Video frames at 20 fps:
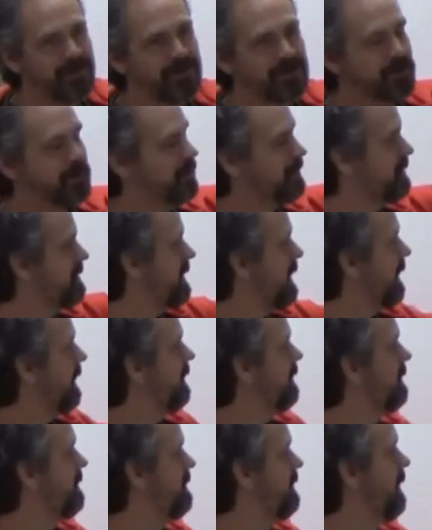So the
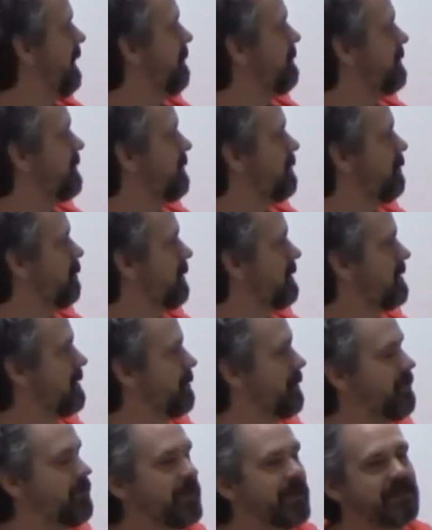second attempt was
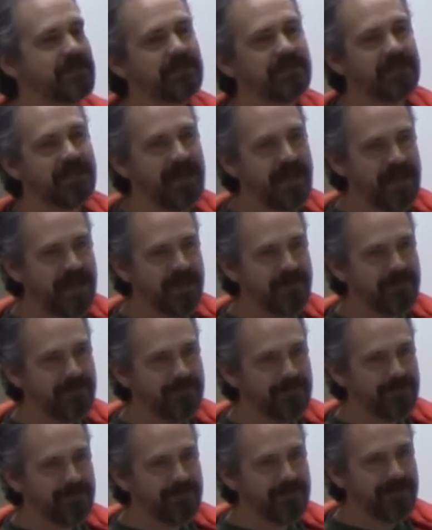to invent a lie.
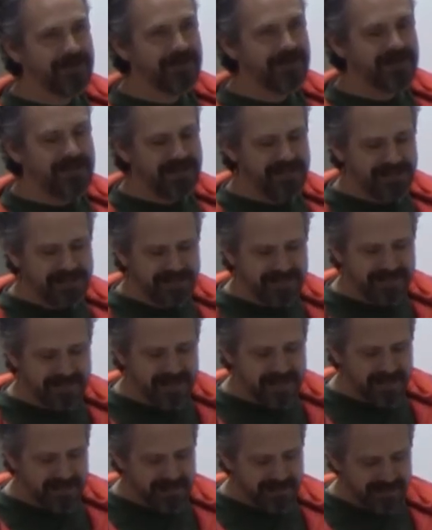And he's
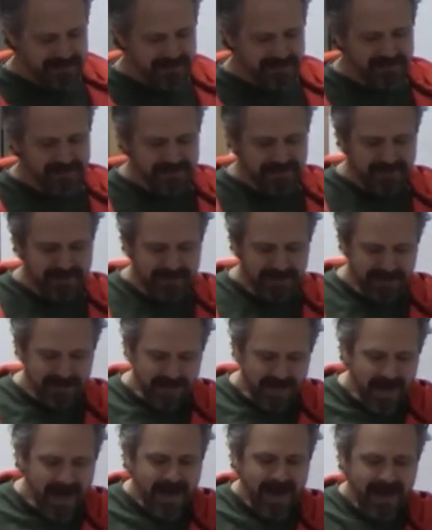saying this
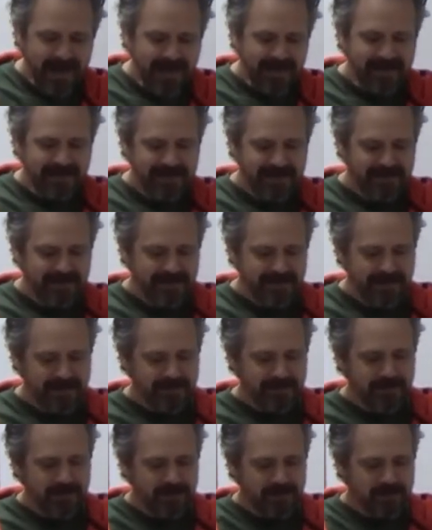lie
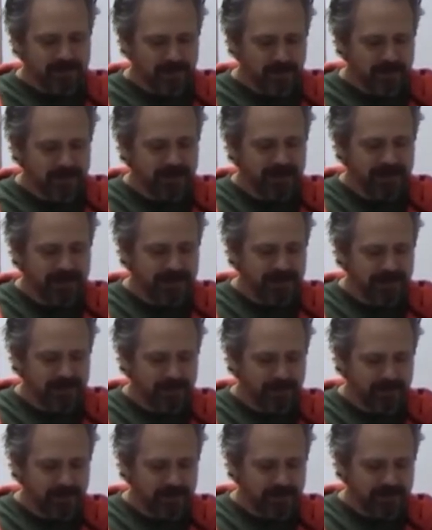has been circulated
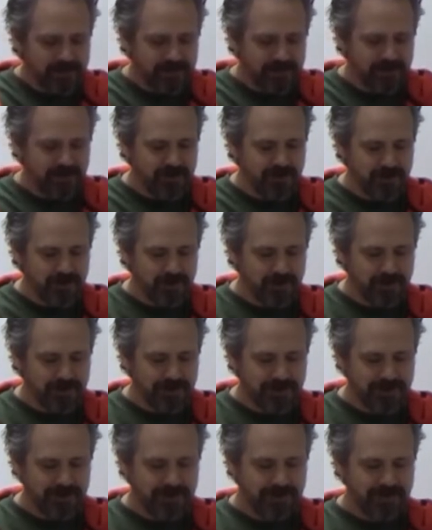amongst the
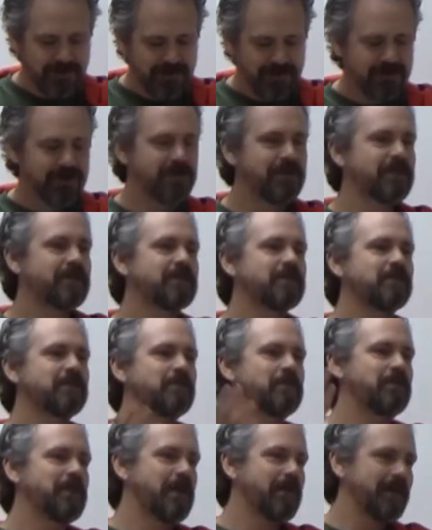Jews to this
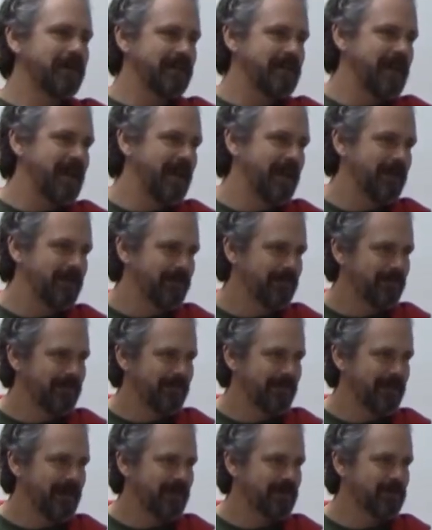very day.
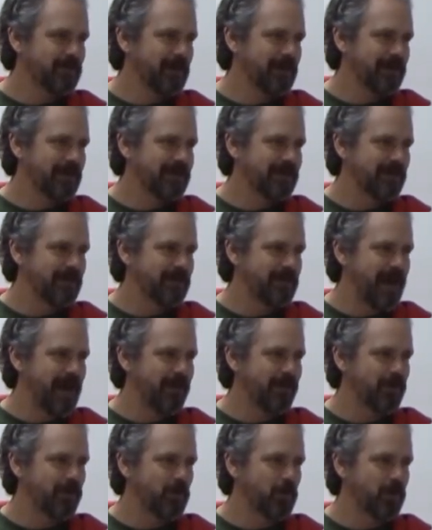That's why they say
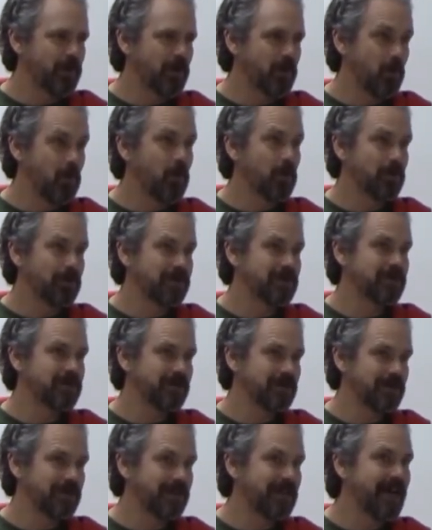Matthew
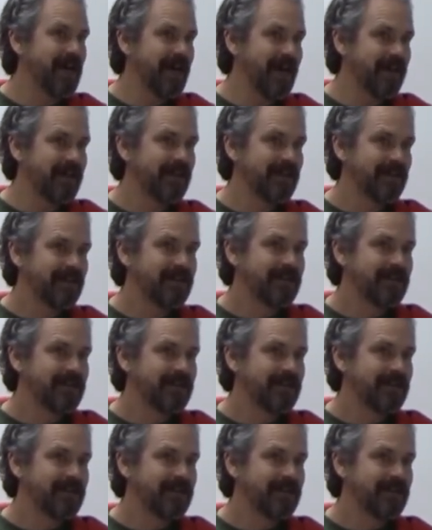records the lie.